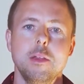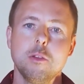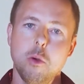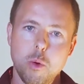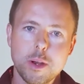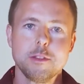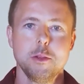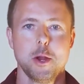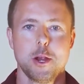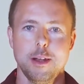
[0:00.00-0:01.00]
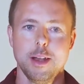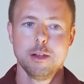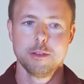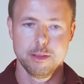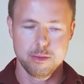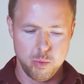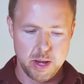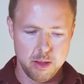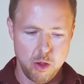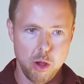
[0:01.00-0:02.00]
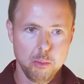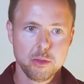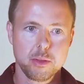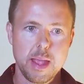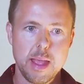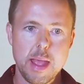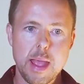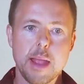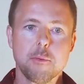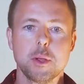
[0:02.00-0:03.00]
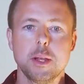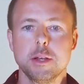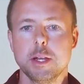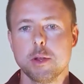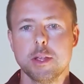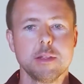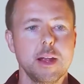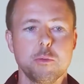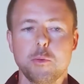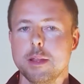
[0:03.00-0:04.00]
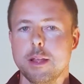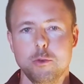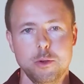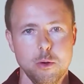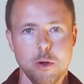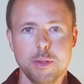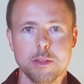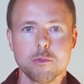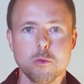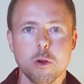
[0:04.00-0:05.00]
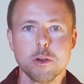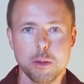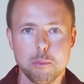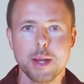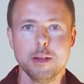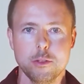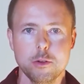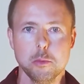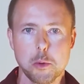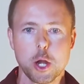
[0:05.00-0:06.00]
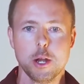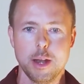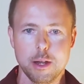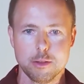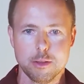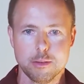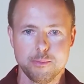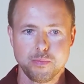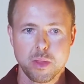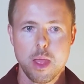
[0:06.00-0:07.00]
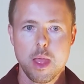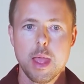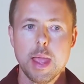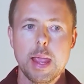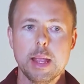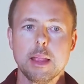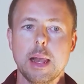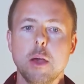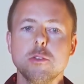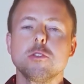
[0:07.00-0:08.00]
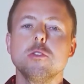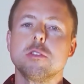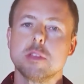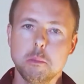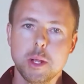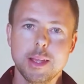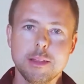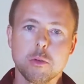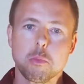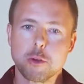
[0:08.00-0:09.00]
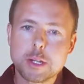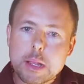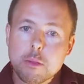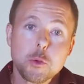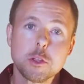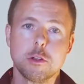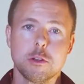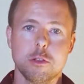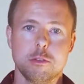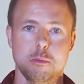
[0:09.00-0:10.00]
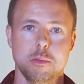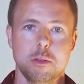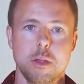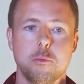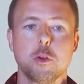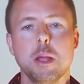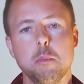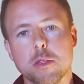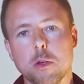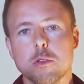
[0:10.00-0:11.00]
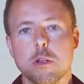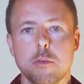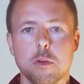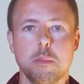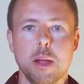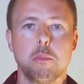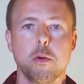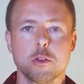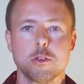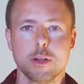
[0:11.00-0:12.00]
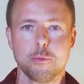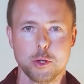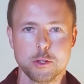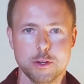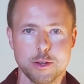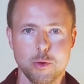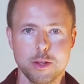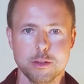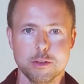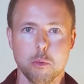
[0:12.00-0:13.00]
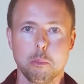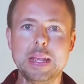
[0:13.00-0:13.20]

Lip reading: So what is numerical analysis? Well, almost every engineering and science field that you know of is strongly dependent on numerical analysis. It allows us to simulate or predict physical systems, for example those governed by partial differential equations, or